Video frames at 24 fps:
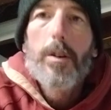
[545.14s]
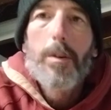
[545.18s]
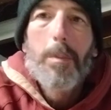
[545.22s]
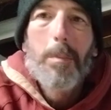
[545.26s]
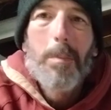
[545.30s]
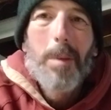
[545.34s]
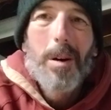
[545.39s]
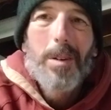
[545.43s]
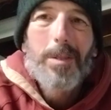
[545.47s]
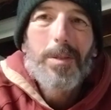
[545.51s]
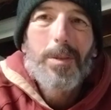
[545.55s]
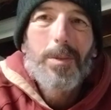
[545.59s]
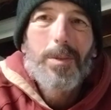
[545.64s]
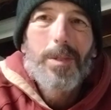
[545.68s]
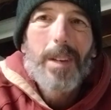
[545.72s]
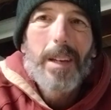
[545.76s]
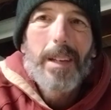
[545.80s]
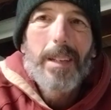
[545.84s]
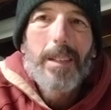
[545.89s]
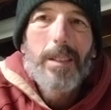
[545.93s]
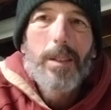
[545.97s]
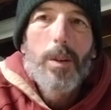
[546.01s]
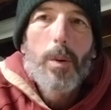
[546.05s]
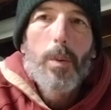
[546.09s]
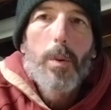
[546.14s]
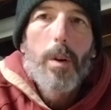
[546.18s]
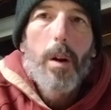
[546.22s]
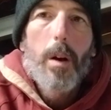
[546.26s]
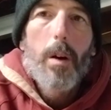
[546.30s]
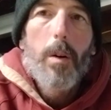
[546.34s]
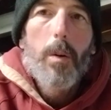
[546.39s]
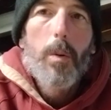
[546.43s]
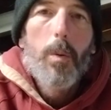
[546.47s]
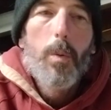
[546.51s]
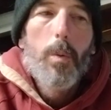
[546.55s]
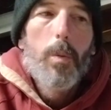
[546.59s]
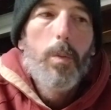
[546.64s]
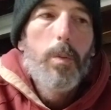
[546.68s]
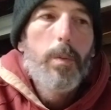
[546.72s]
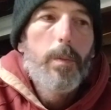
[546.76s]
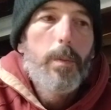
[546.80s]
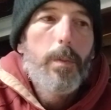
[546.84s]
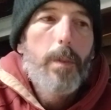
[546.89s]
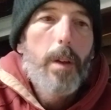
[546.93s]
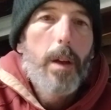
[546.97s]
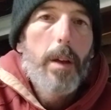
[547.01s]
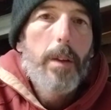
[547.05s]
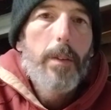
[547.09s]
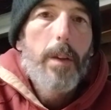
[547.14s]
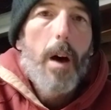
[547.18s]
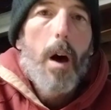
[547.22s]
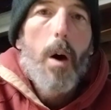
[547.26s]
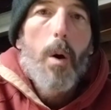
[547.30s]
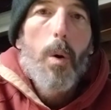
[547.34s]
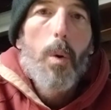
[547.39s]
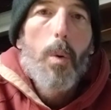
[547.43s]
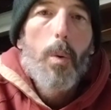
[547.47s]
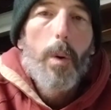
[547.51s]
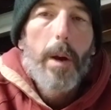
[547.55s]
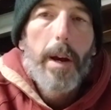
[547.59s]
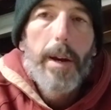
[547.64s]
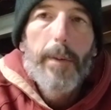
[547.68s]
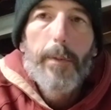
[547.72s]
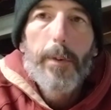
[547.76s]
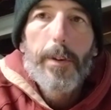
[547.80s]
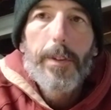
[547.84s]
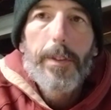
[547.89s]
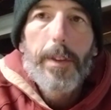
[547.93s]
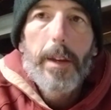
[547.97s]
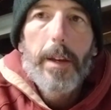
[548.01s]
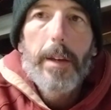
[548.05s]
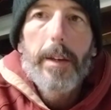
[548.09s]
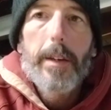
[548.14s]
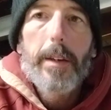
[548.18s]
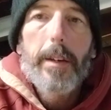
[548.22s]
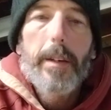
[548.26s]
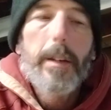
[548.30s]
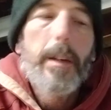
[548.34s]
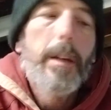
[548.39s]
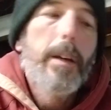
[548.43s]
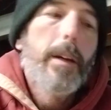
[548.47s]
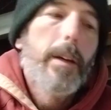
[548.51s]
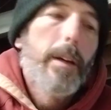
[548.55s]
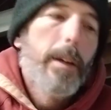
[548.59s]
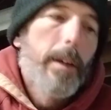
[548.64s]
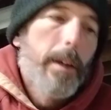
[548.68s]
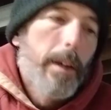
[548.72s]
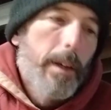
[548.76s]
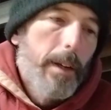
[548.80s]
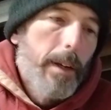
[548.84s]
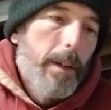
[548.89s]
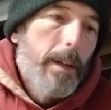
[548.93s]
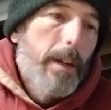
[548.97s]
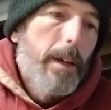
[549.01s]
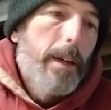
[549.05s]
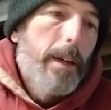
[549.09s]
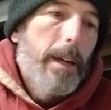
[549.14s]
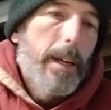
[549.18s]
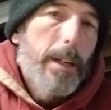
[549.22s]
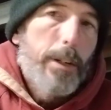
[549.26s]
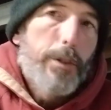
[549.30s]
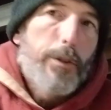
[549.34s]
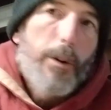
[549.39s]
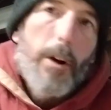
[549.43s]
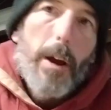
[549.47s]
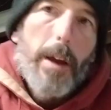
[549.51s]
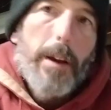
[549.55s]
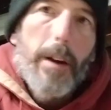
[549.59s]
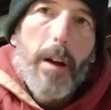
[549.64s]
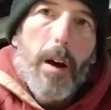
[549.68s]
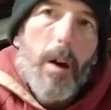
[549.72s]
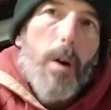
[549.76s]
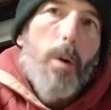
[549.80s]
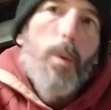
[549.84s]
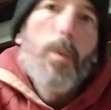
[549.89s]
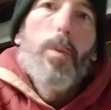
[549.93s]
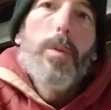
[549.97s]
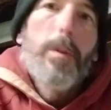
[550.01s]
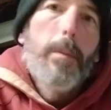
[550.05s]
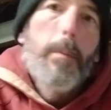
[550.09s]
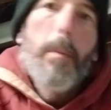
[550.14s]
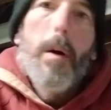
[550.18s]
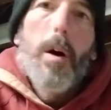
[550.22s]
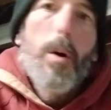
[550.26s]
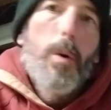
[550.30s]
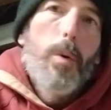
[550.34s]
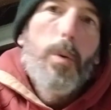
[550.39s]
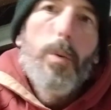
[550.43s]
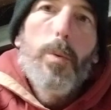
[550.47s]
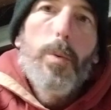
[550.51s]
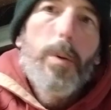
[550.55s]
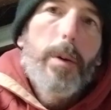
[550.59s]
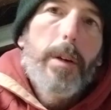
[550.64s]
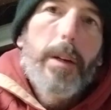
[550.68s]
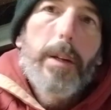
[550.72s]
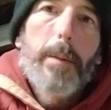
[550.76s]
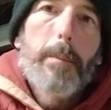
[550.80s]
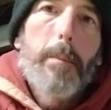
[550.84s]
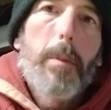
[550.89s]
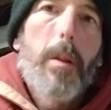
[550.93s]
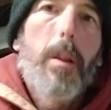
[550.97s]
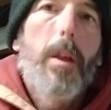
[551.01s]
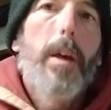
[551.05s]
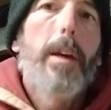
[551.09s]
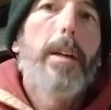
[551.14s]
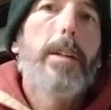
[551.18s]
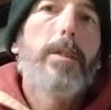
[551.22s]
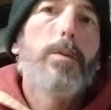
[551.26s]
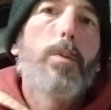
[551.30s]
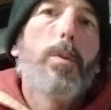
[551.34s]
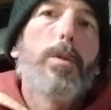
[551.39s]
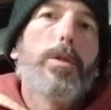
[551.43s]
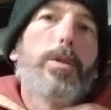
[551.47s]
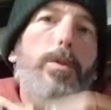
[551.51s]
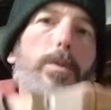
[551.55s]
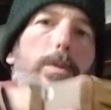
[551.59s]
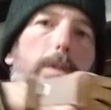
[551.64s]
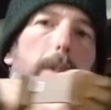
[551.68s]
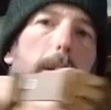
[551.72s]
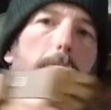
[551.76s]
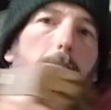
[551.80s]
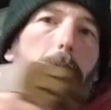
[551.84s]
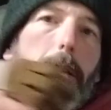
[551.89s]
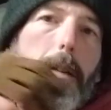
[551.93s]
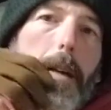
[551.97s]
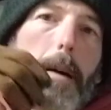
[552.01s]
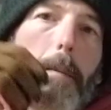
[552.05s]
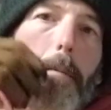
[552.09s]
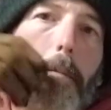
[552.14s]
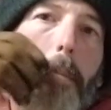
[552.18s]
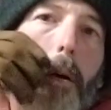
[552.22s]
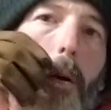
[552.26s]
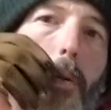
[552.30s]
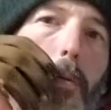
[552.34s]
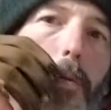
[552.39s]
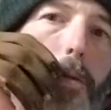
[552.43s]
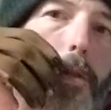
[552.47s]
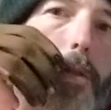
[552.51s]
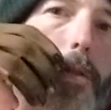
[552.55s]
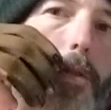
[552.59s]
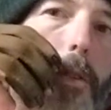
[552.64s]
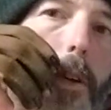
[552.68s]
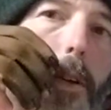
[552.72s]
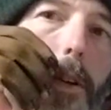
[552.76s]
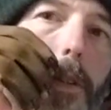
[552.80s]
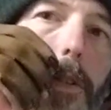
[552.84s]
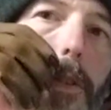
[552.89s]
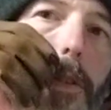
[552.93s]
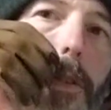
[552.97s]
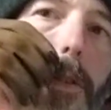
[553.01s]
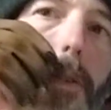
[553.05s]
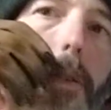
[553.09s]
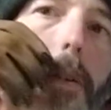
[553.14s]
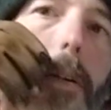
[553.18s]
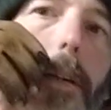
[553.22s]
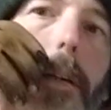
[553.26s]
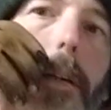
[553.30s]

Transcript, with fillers: your muscles ain't doing a whole all everything and trying to hold the bow in place once you set it in that bone structure